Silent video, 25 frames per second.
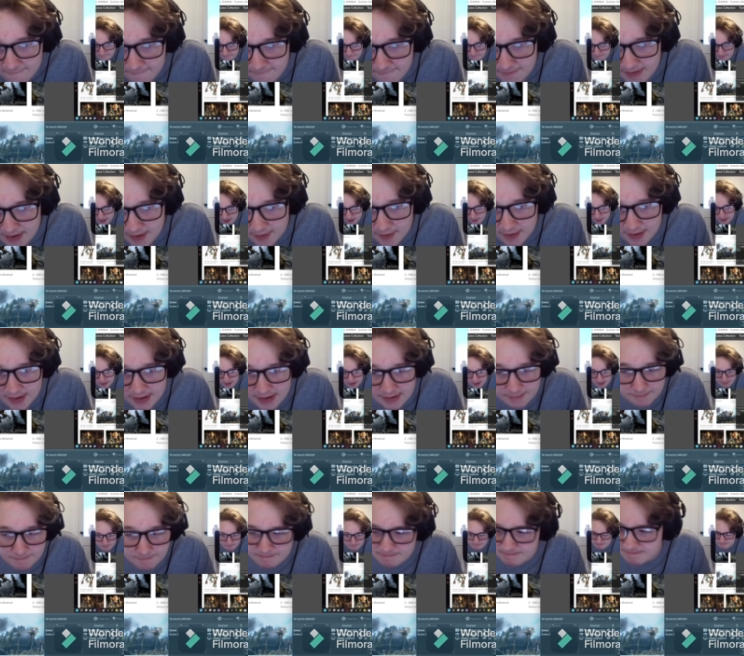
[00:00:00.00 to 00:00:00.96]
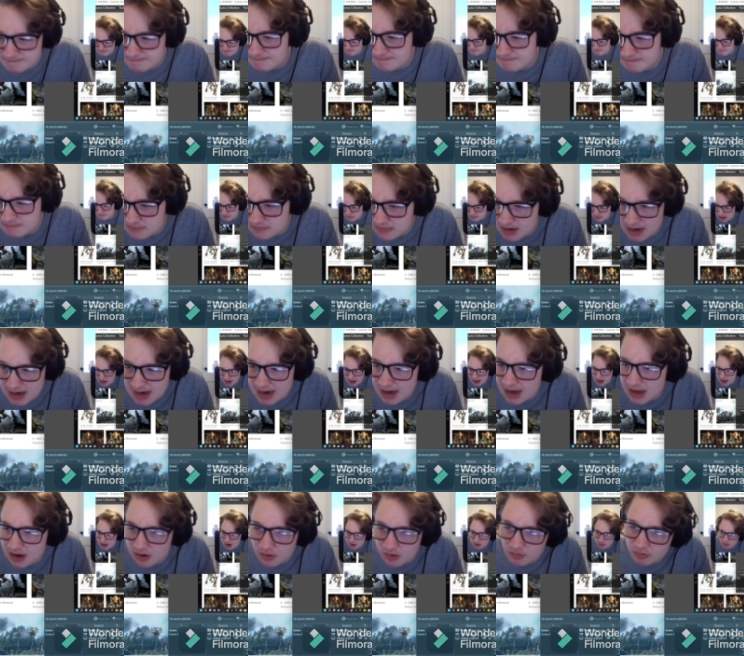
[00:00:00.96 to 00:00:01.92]
very,
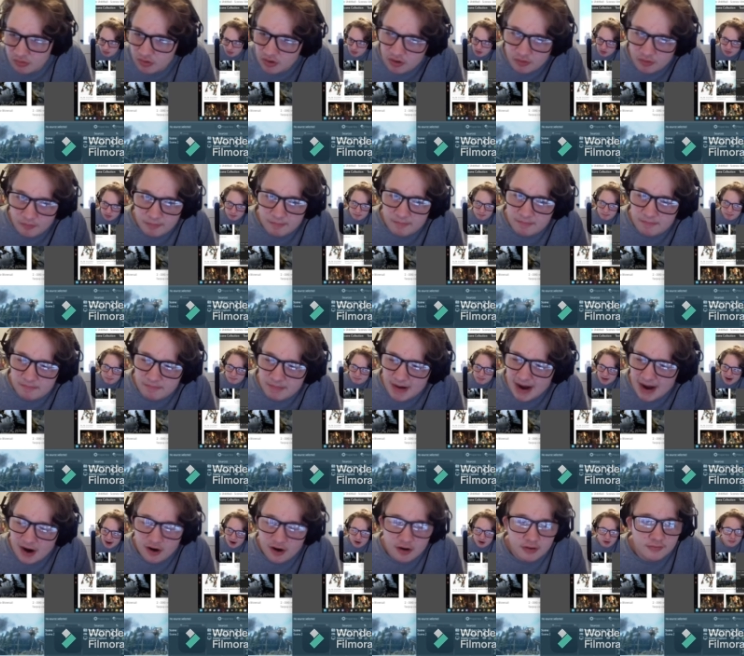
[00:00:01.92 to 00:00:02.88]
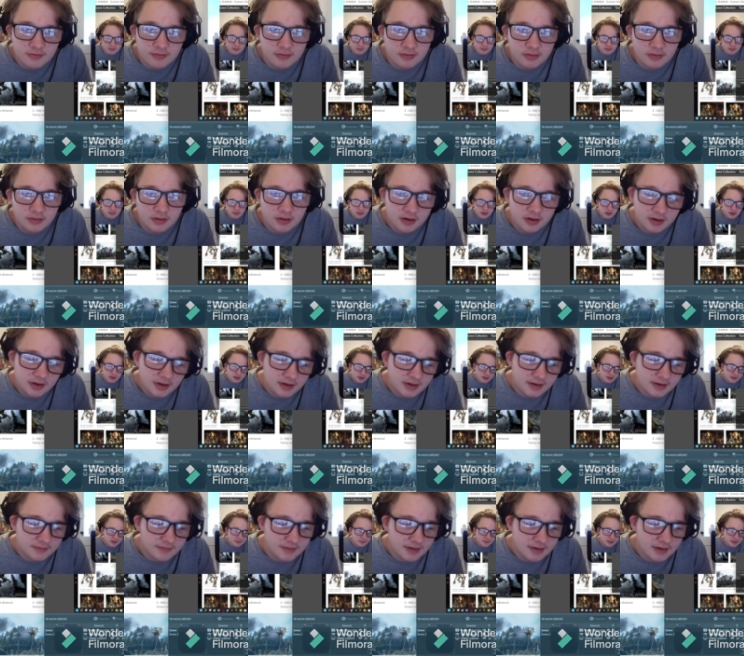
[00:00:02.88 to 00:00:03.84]
I don't know, powerful.
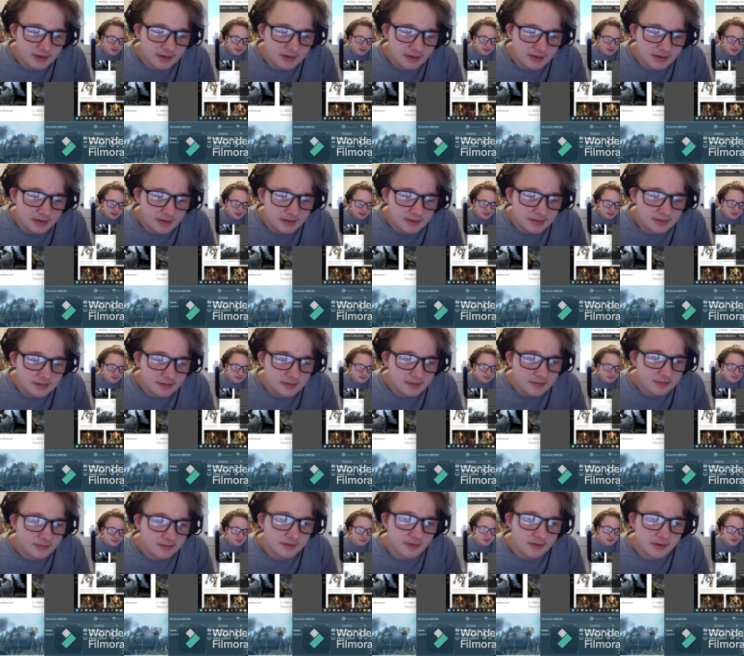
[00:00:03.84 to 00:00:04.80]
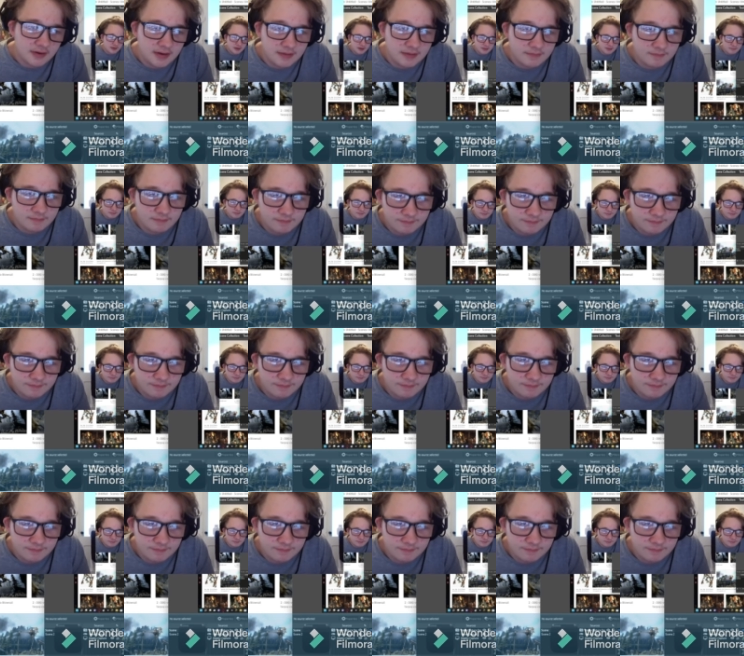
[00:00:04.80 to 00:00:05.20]
I said again, sorry.